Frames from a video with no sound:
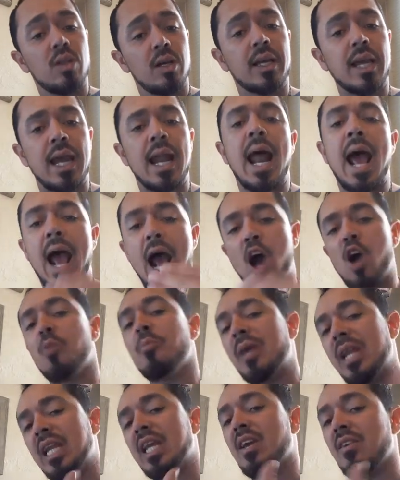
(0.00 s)
look at how
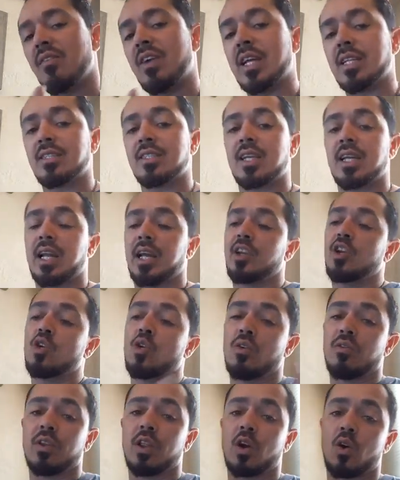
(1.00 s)
many events can I
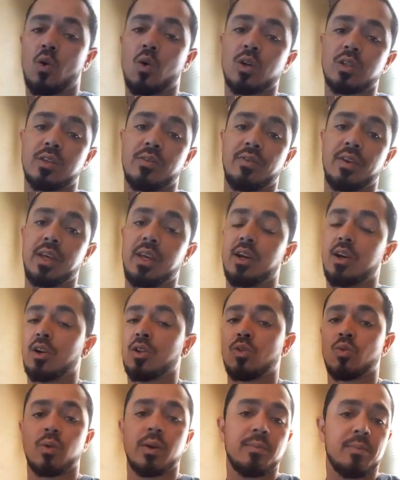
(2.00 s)
do over the course of a year,
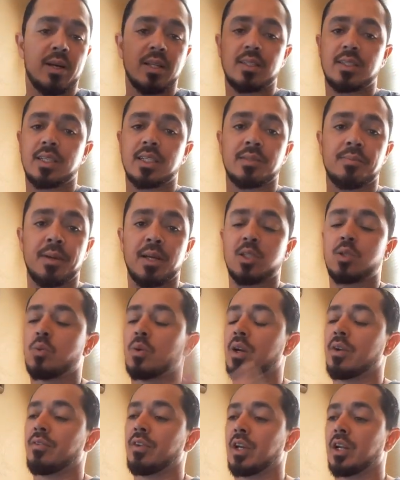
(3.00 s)
three months, six months,
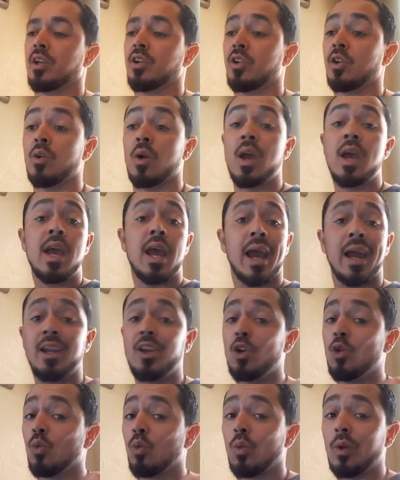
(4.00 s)
whatever you're going to do.
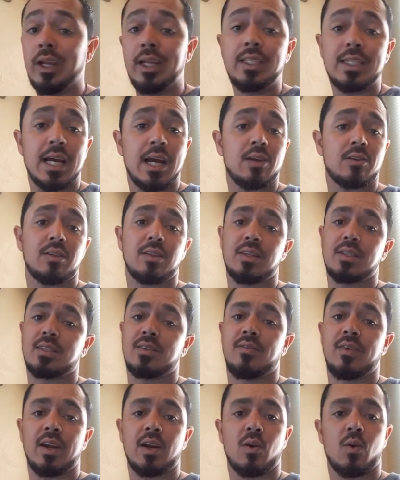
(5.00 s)
And you reach out to
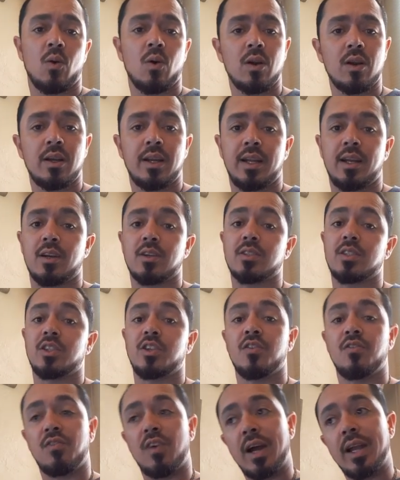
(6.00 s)
these event coordinators
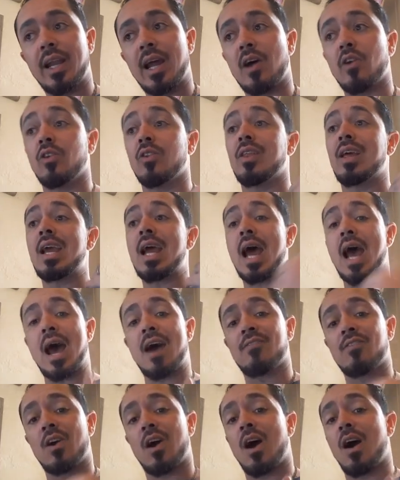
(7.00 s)
and you find out, do they
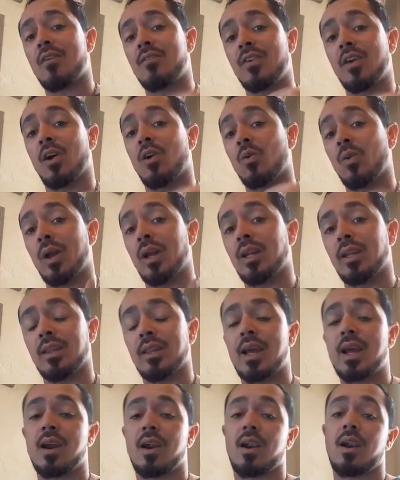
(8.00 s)
have coffee already
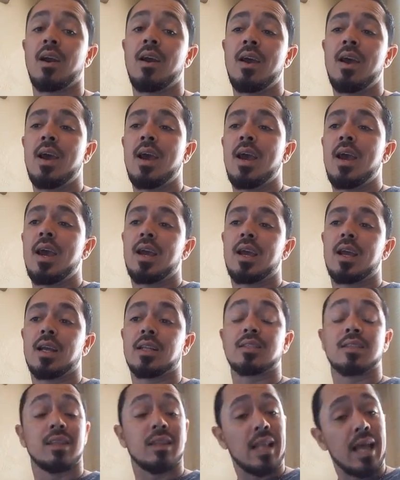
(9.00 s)
there?
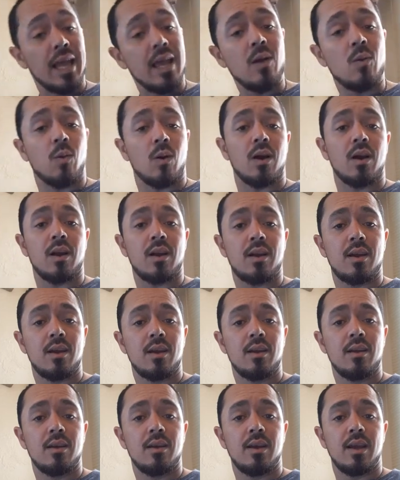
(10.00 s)
It's legwork,
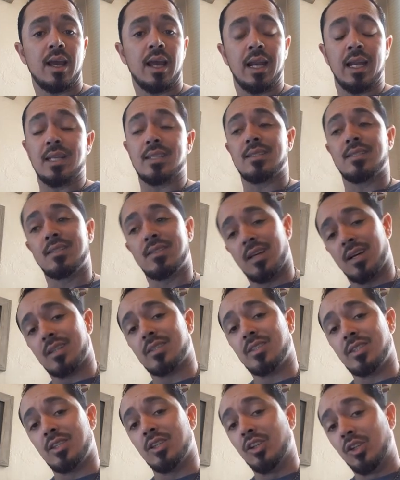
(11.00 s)
and it
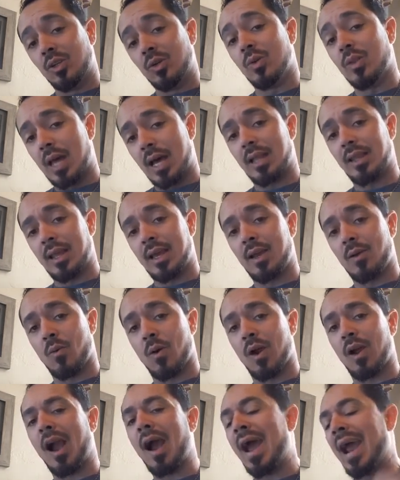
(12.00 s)
sucks to do that
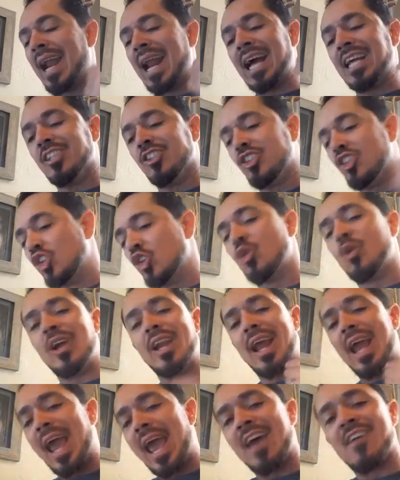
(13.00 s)
legwork, and I do
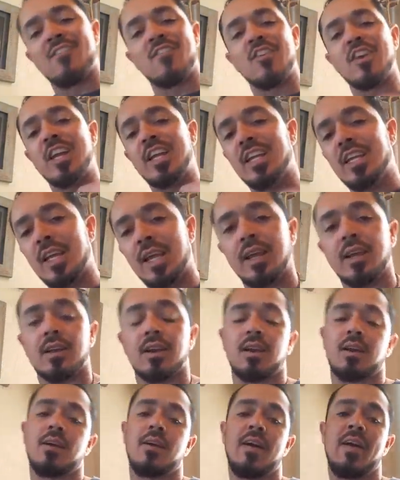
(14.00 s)
it every
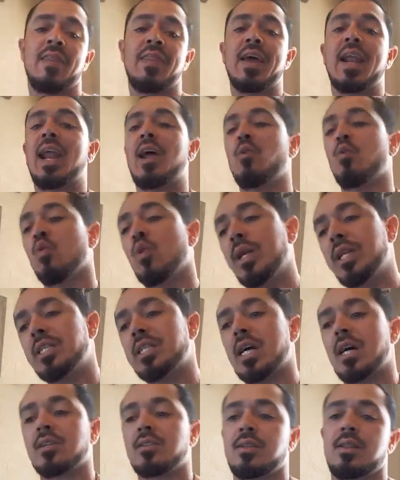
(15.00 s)
year. And then I
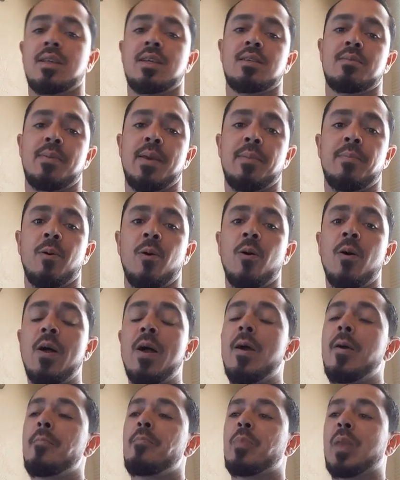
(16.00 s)
reach out to these people
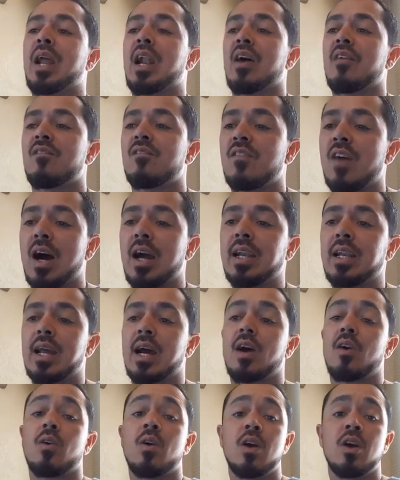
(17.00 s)
and I find
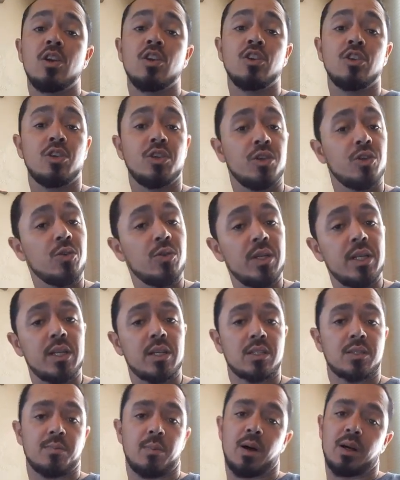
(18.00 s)
out, do you need
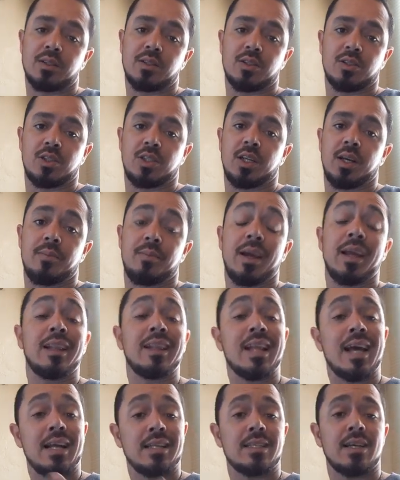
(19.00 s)
a sponsorship?
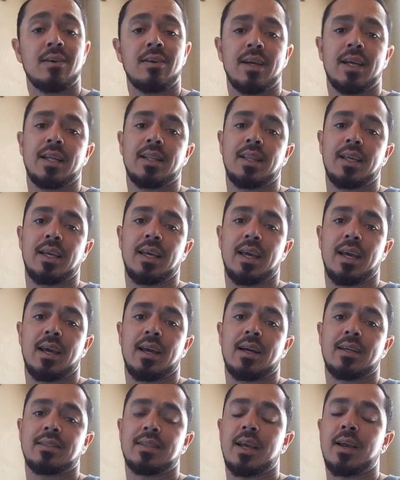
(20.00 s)
And that's how I get the
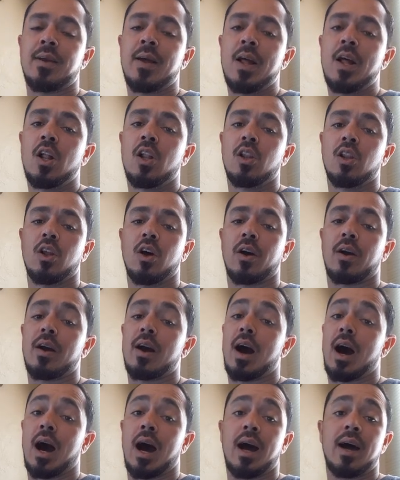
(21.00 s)
gig. I say,
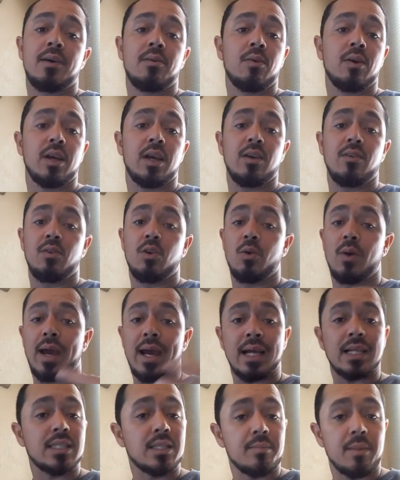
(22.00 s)
look, I will give you
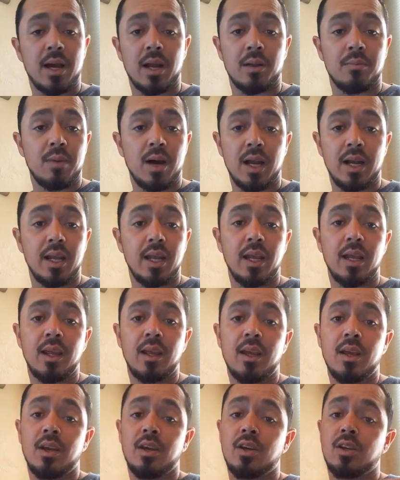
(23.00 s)
X amount of
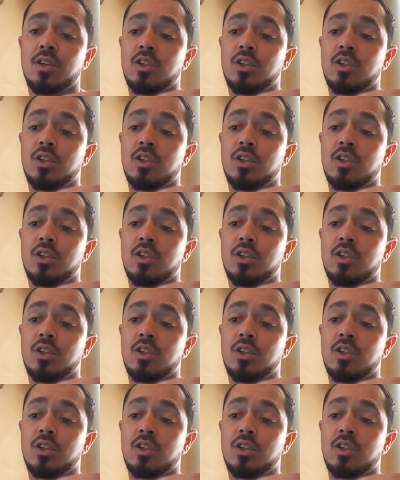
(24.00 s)
money